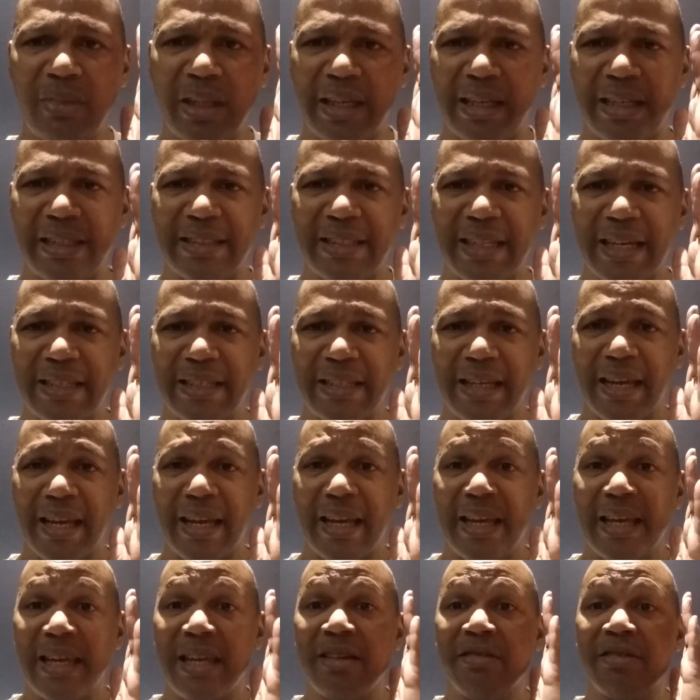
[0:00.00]
is that
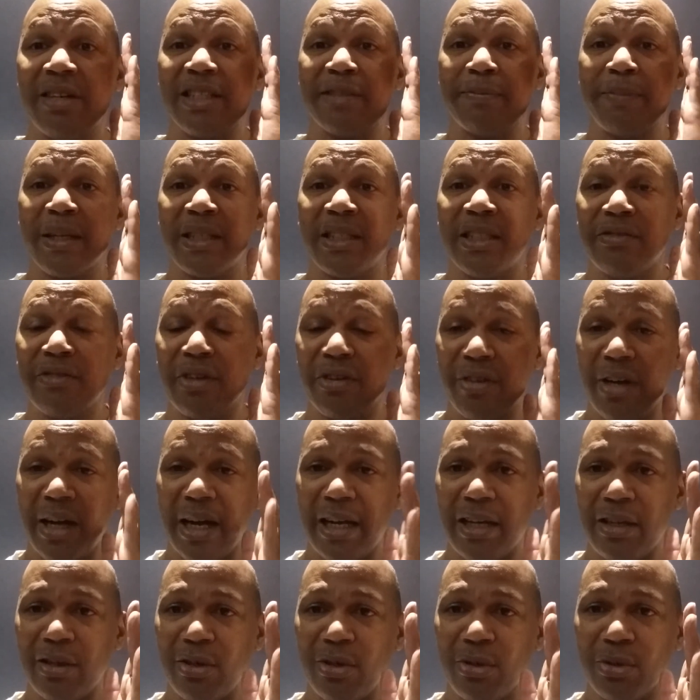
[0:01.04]
irrespective of how
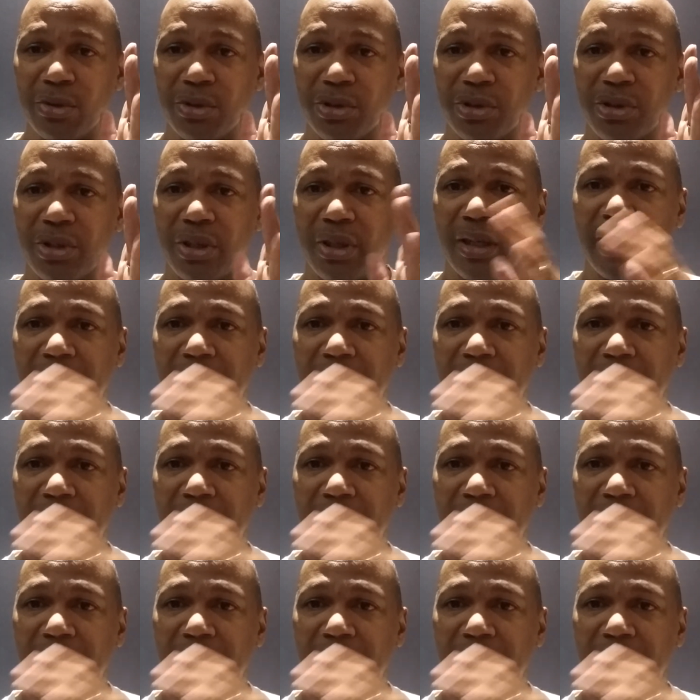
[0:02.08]
it looks,